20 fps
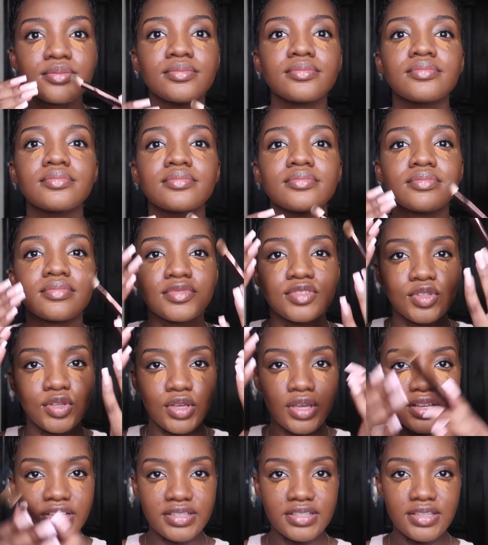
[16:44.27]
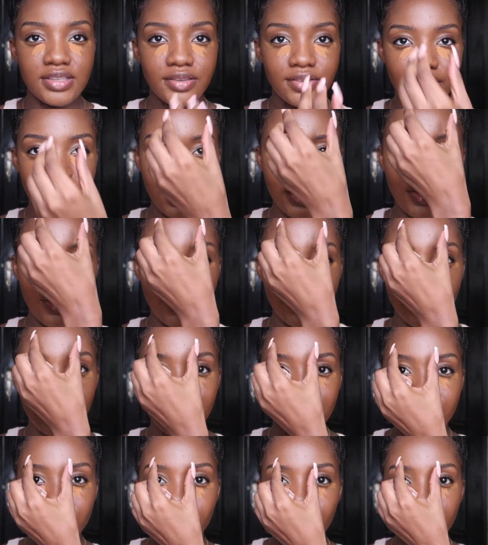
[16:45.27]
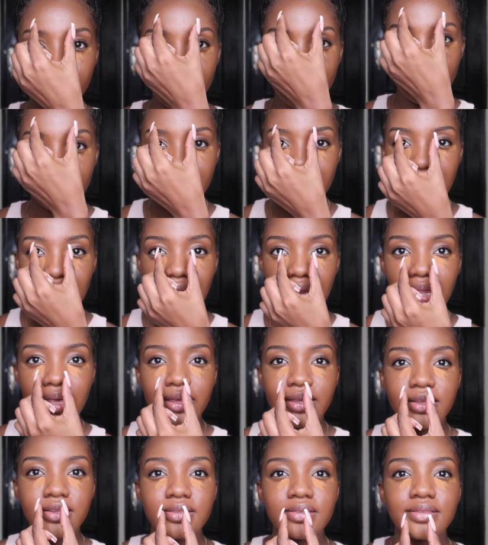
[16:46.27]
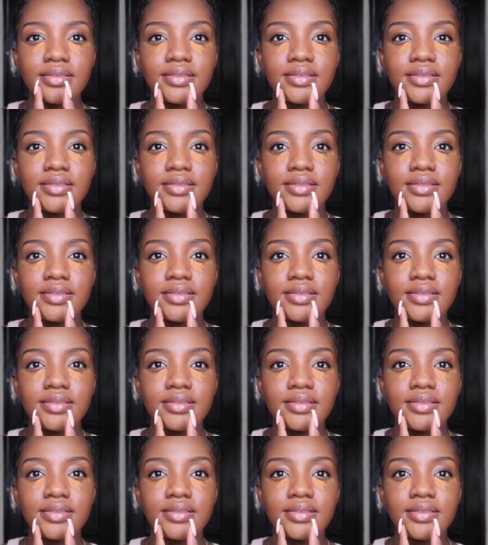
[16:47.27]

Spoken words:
so you can see like the light,